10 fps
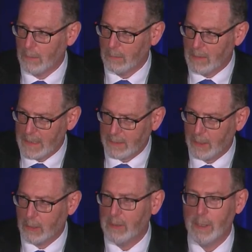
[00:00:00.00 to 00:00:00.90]
Let
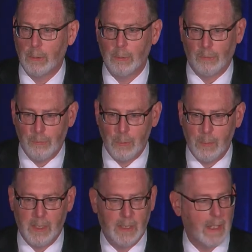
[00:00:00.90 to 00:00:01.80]
the cleaner
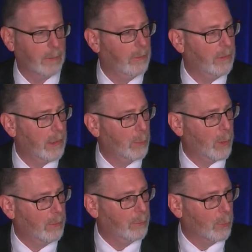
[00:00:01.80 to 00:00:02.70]
distributed energy
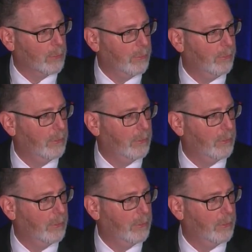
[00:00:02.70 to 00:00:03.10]
resources